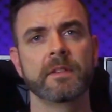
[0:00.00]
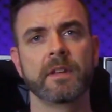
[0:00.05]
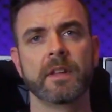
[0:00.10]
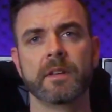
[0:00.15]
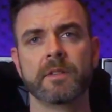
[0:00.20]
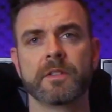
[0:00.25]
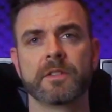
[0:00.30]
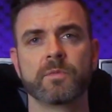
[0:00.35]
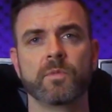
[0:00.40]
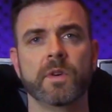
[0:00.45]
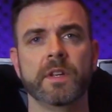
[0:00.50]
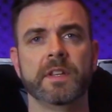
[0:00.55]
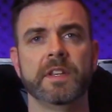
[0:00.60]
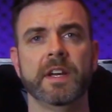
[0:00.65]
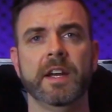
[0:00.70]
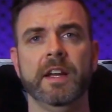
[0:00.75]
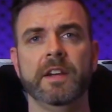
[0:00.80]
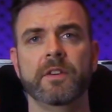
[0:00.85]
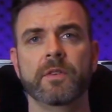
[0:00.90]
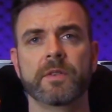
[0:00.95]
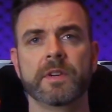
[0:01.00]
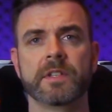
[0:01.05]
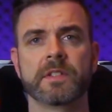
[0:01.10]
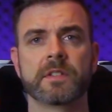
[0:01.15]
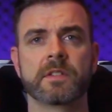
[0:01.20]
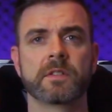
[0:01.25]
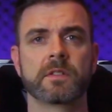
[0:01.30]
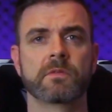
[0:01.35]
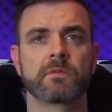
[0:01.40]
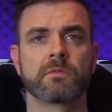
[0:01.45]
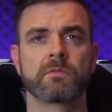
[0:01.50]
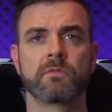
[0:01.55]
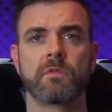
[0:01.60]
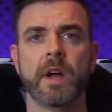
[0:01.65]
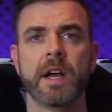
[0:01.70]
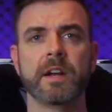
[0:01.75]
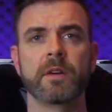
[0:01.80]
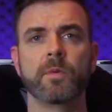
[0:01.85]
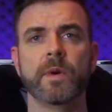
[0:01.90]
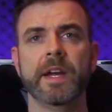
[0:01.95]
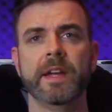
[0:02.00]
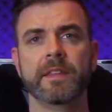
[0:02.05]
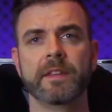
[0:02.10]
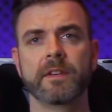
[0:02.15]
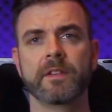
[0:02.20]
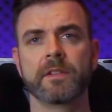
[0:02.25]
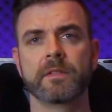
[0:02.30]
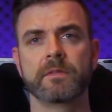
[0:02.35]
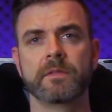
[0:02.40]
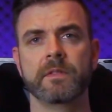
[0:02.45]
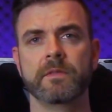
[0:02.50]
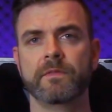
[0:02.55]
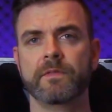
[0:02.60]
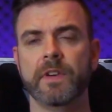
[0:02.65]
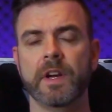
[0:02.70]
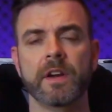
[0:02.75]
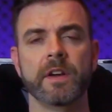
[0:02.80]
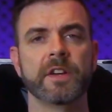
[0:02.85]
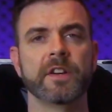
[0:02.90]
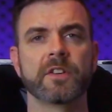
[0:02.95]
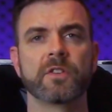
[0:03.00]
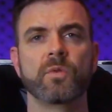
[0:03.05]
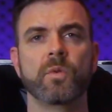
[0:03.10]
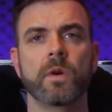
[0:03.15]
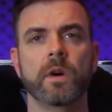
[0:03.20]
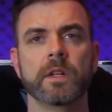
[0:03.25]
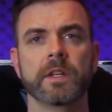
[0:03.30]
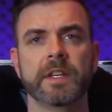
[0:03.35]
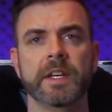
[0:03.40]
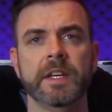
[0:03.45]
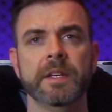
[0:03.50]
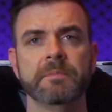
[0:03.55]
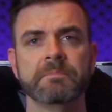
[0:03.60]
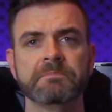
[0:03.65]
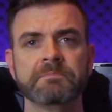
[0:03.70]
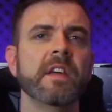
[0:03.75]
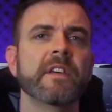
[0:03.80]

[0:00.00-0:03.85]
That is one thing I noticed right away. They're very good quality.